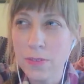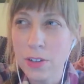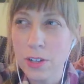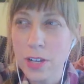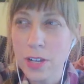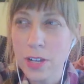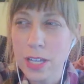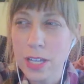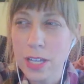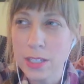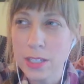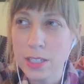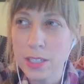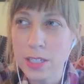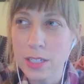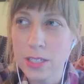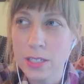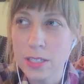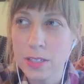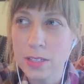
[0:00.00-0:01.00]

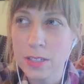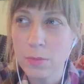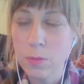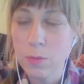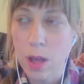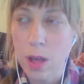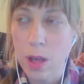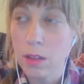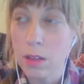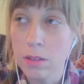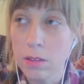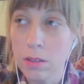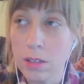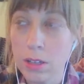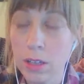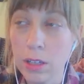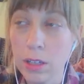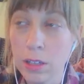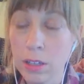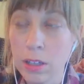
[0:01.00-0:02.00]
instance,
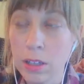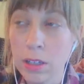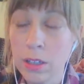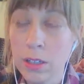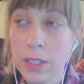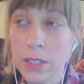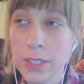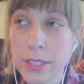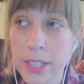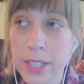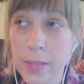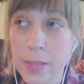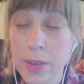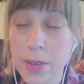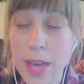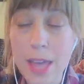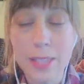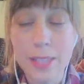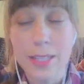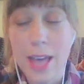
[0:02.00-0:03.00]
the
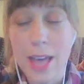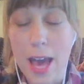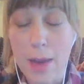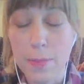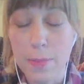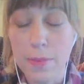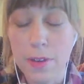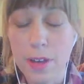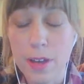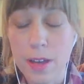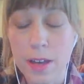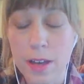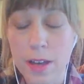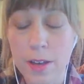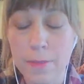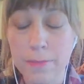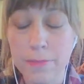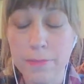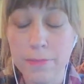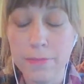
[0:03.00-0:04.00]
CBS app.
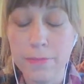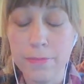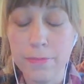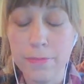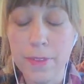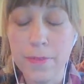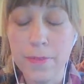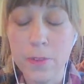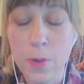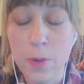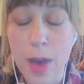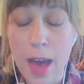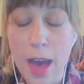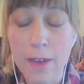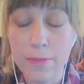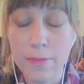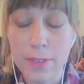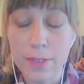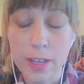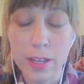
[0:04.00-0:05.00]
If you
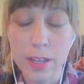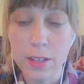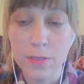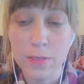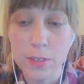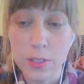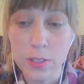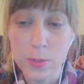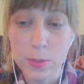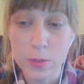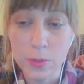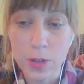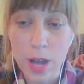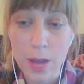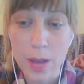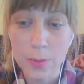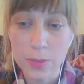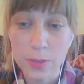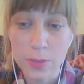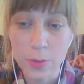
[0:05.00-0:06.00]
have it, if you subscribe
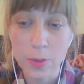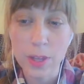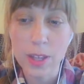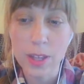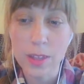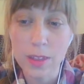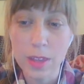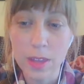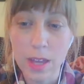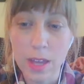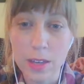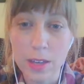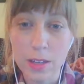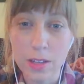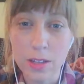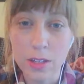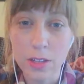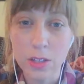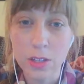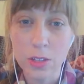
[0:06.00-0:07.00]
to it, then
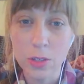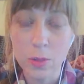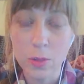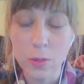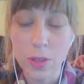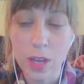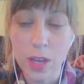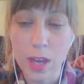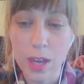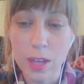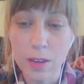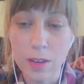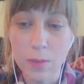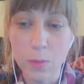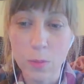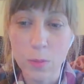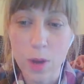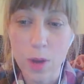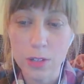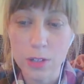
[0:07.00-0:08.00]
you can
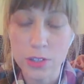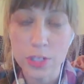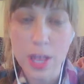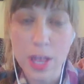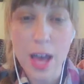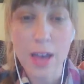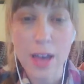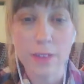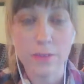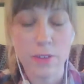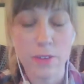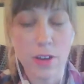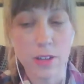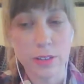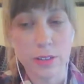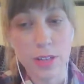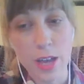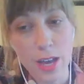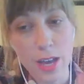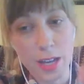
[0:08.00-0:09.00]
watch live
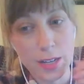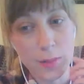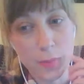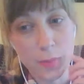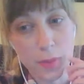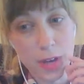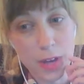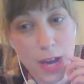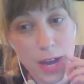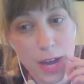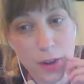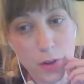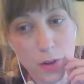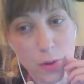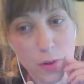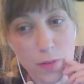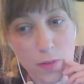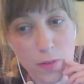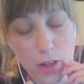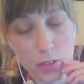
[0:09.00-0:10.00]
online. But I don't know if
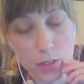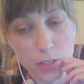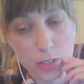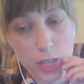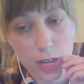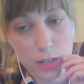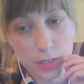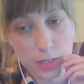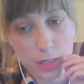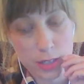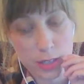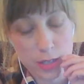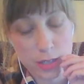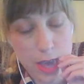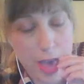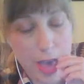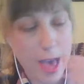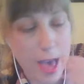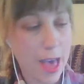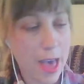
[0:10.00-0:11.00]
all channels
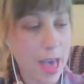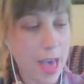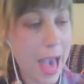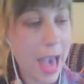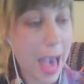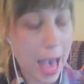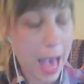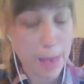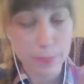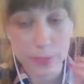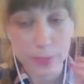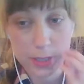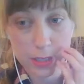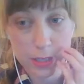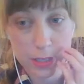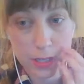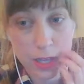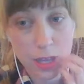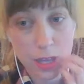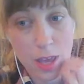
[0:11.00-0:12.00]
apps
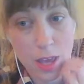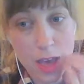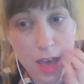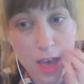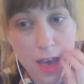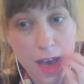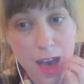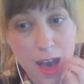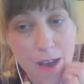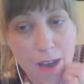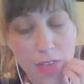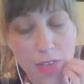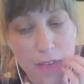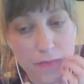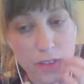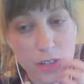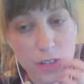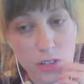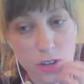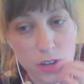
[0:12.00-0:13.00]
have that feature.